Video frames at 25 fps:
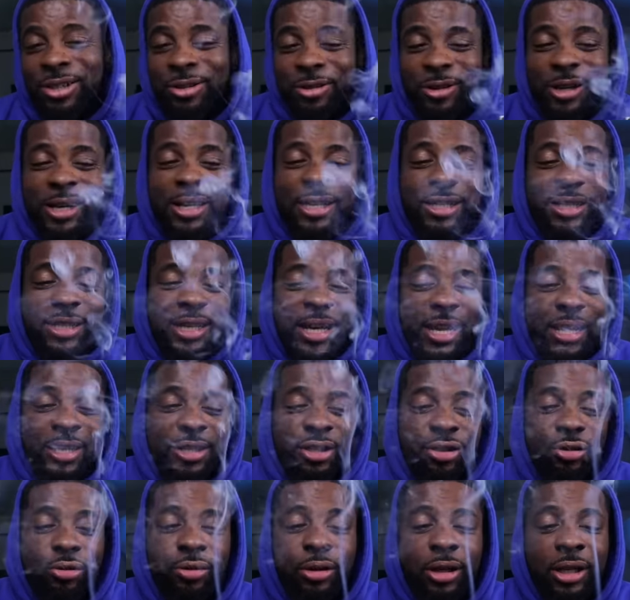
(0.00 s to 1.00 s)
crazy as
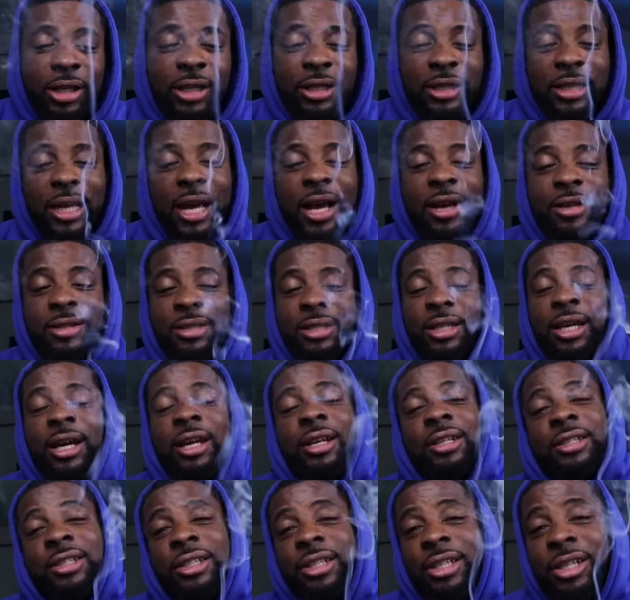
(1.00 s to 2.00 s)

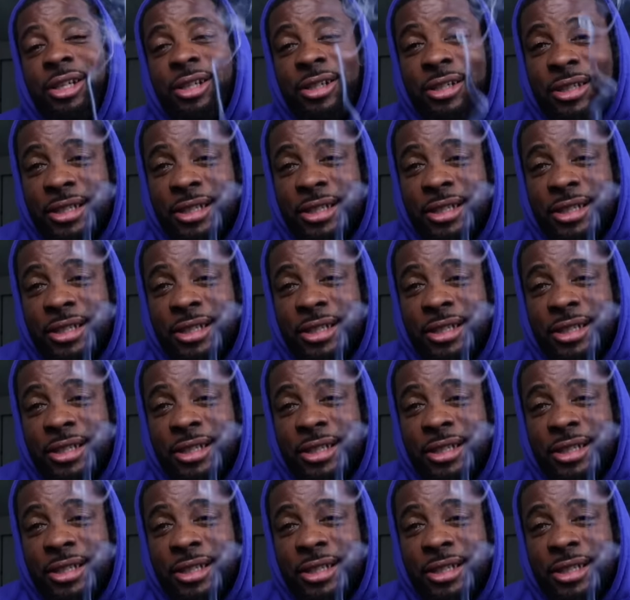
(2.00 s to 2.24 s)
$200,000 a year